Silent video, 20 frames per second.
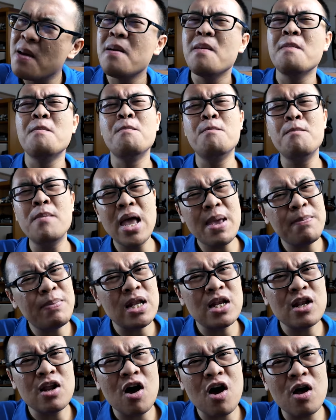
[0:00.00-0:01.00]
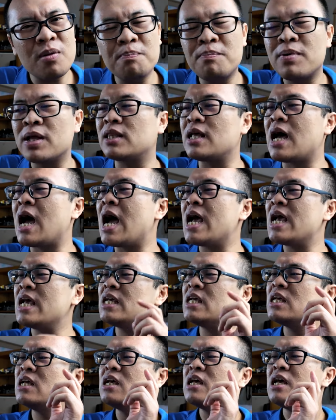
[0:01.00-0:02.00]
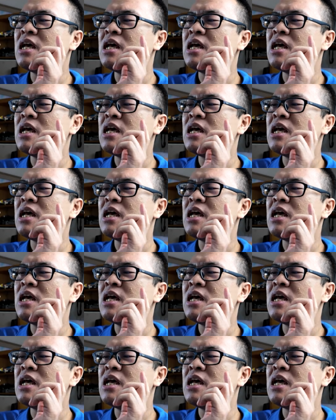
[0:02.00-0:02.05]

Maybe not, but I